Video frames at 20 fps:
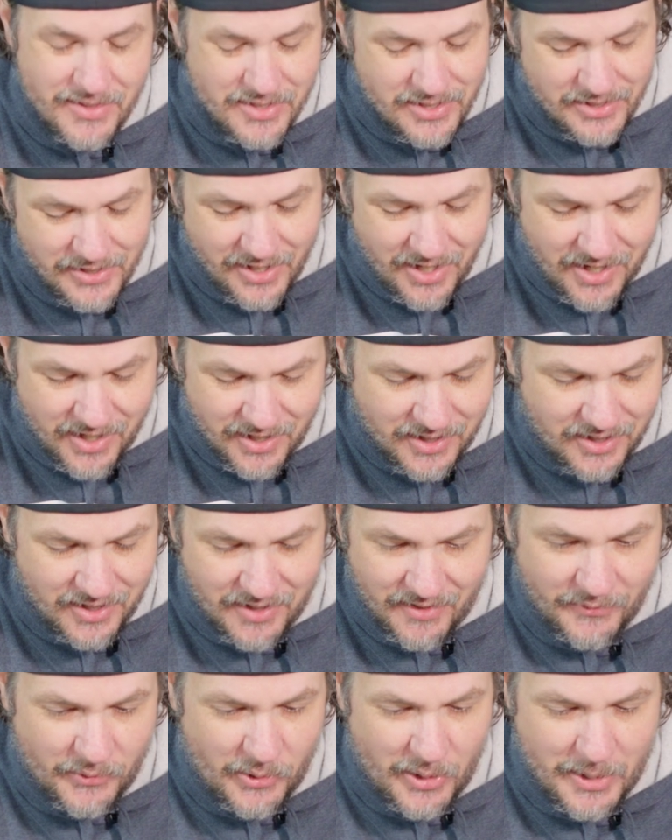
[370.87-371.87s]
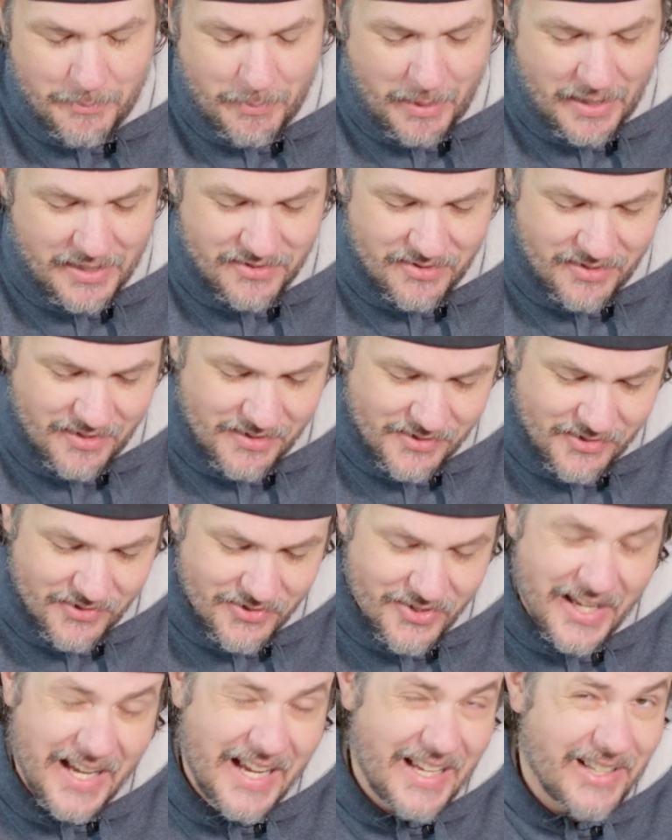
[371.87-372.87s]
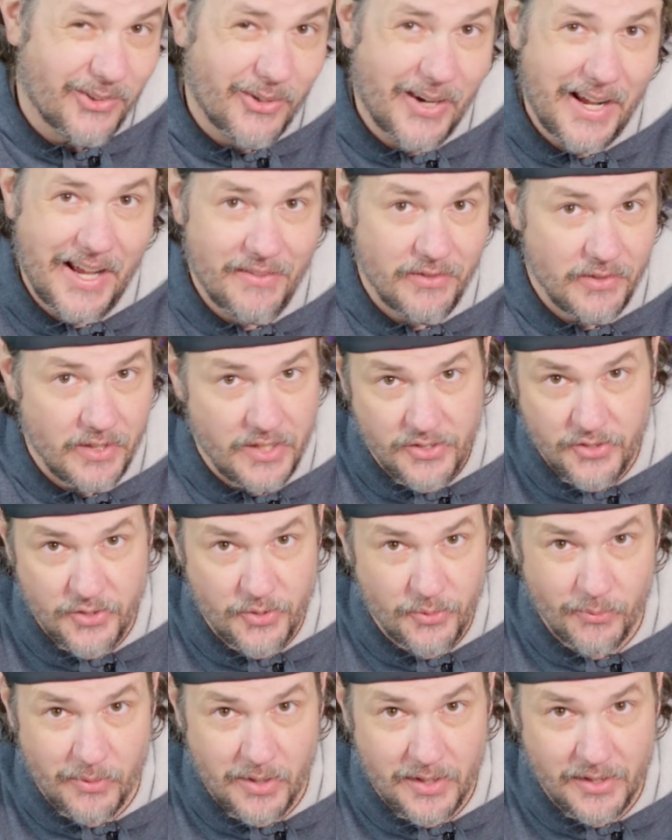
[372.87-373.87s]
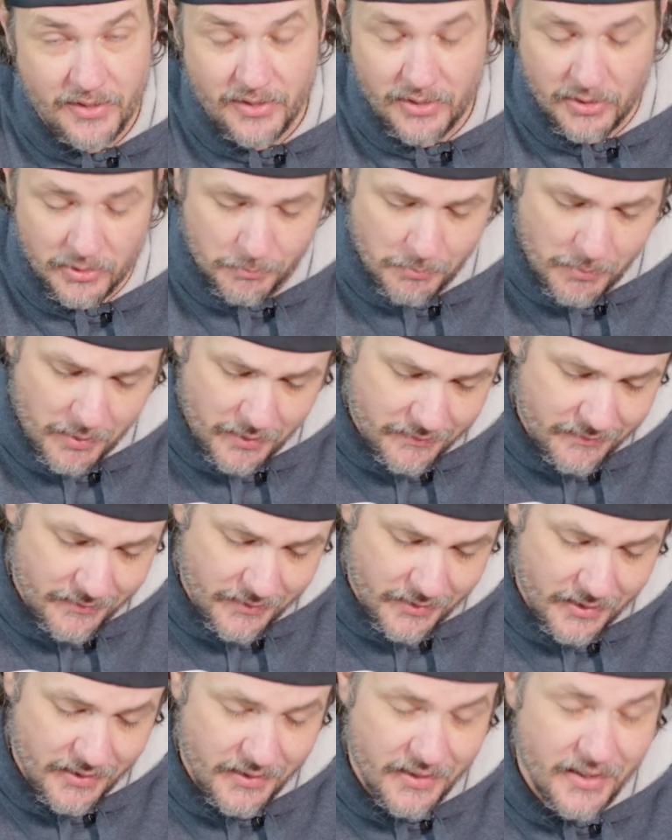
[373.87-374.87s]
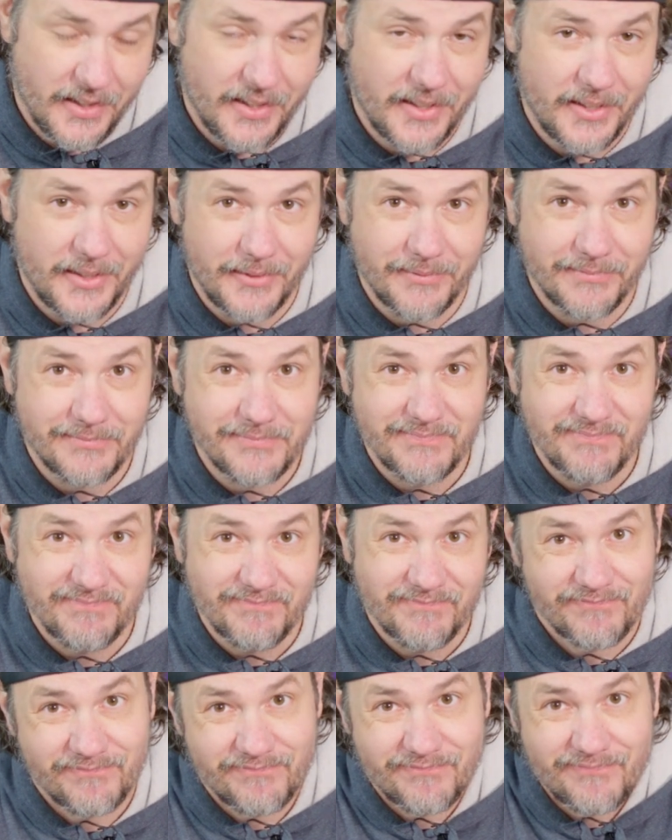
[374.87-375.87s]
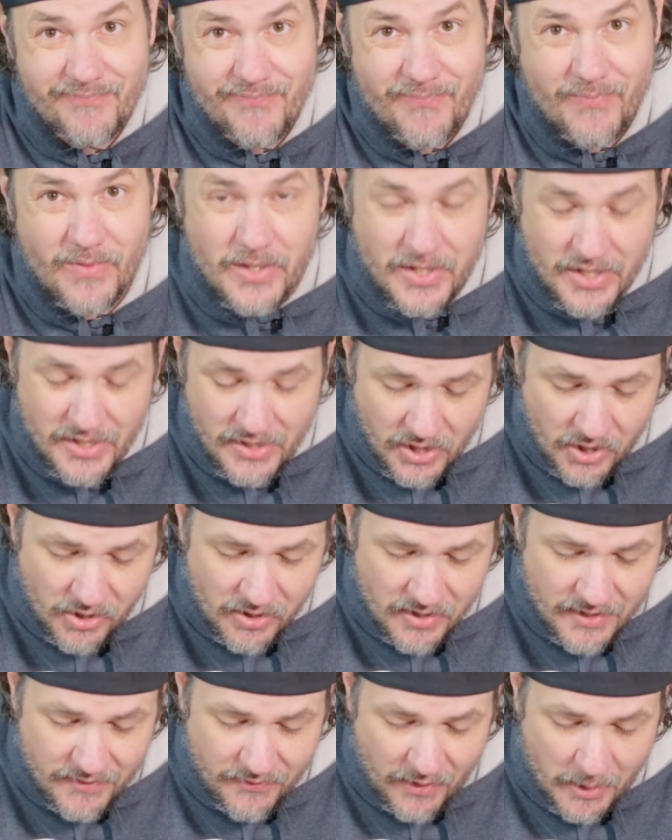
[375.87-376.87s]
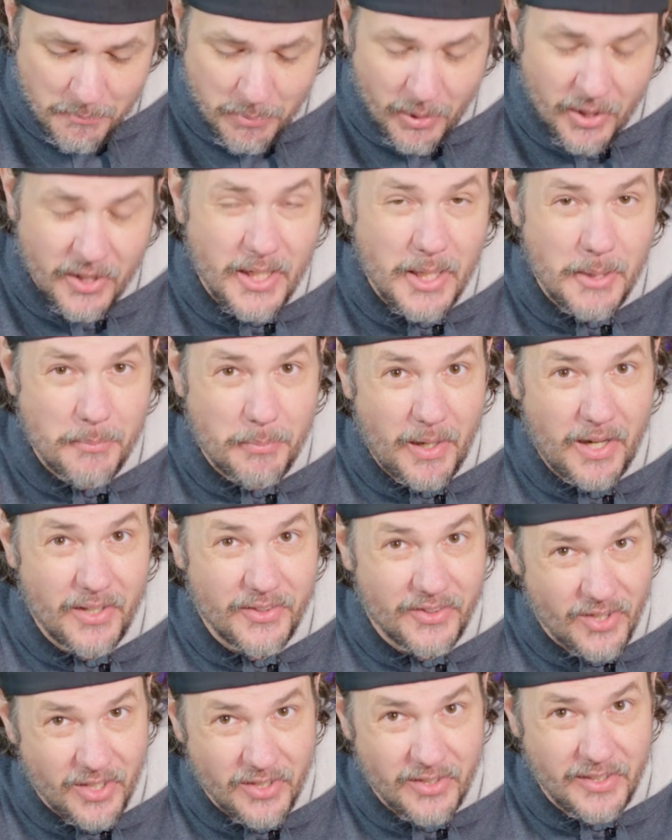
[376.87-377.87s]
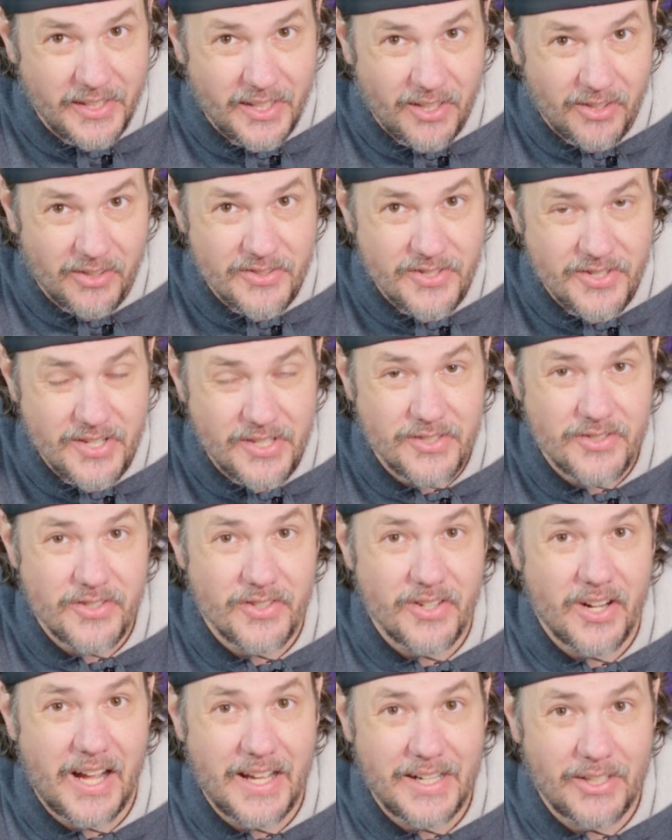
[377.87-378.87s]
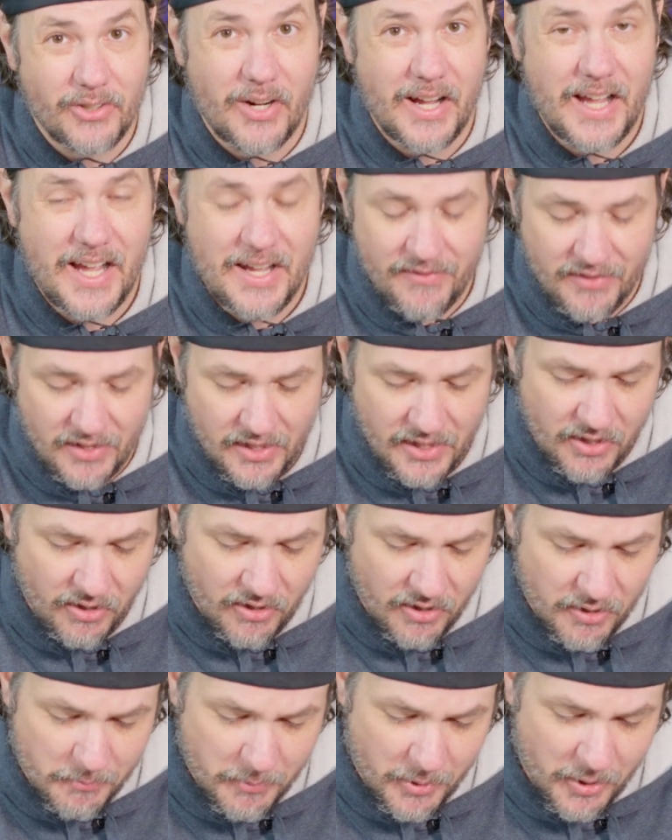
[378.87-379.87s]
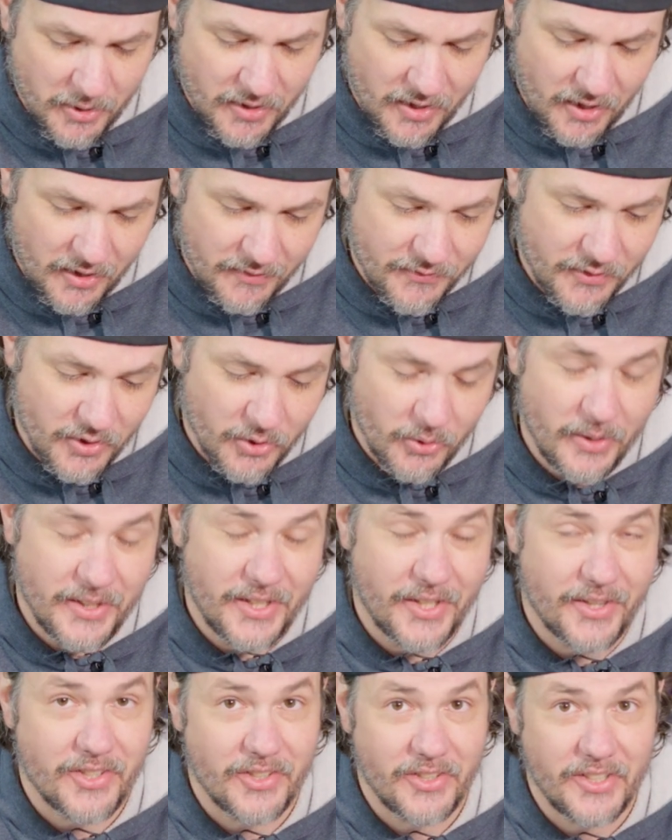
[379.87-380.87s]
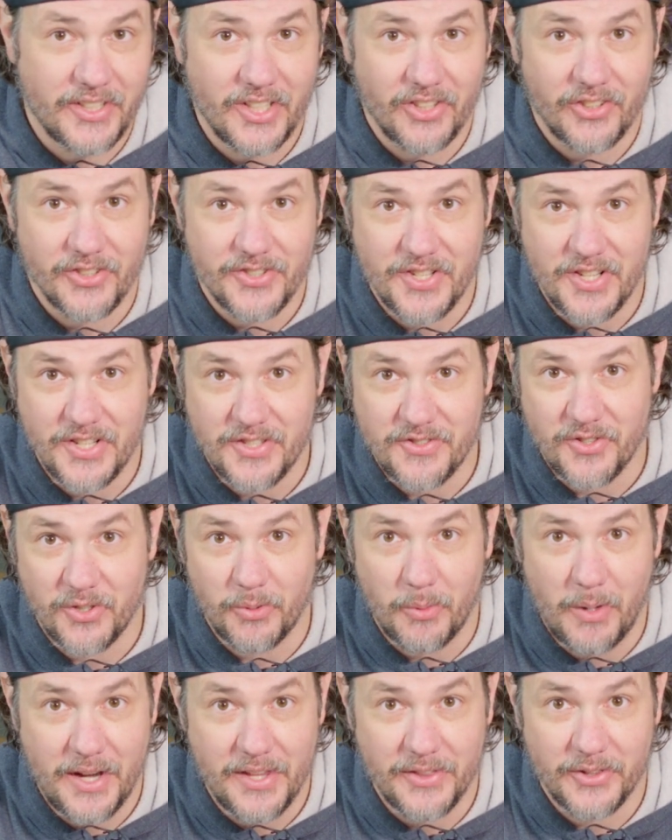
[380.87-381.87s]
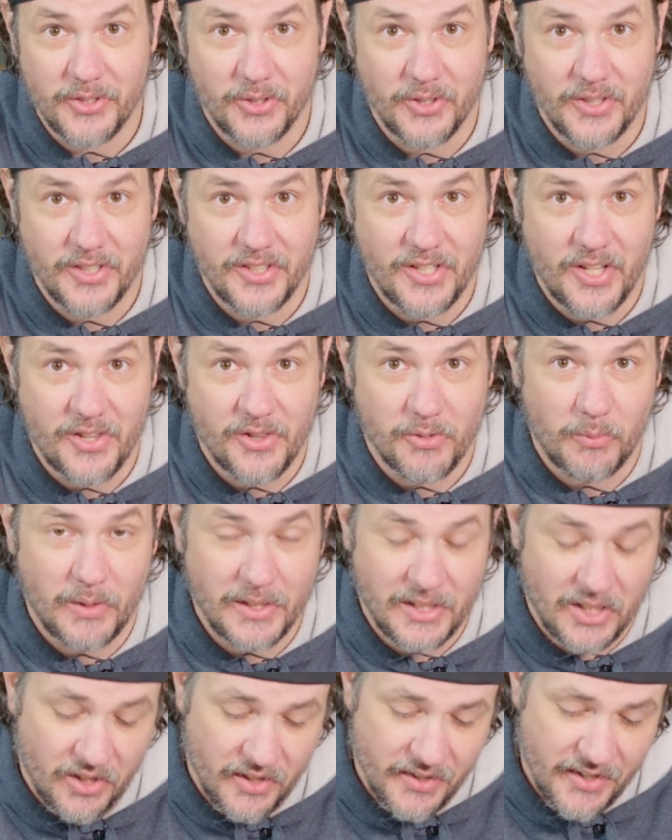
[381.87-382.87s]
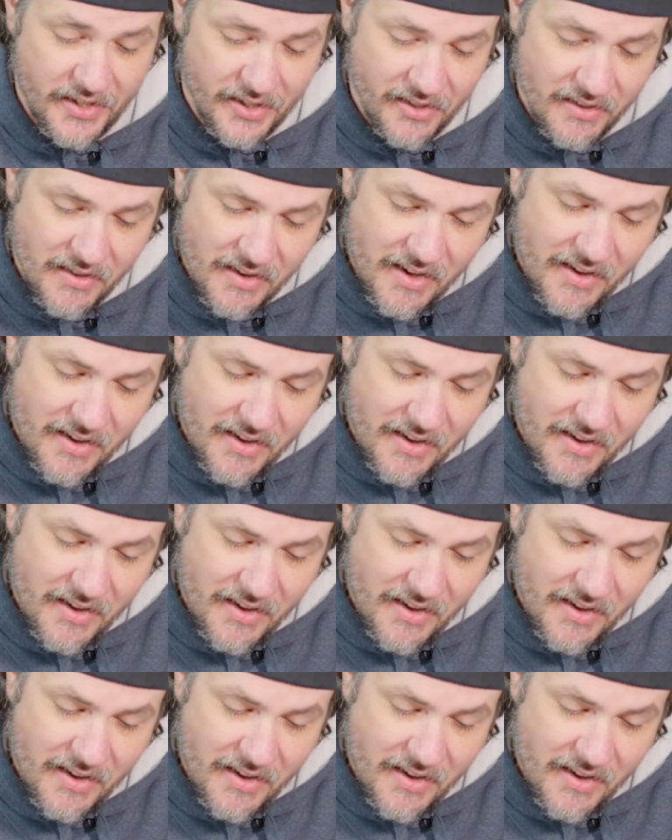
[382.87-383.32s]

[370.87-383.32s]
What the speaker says: the knockoff wideband sensors, I don't have an issue running them. You know, if I burn up a $30 sensor, I don't have any heartburn of throwing a $30 sensor away and throwing another one on there.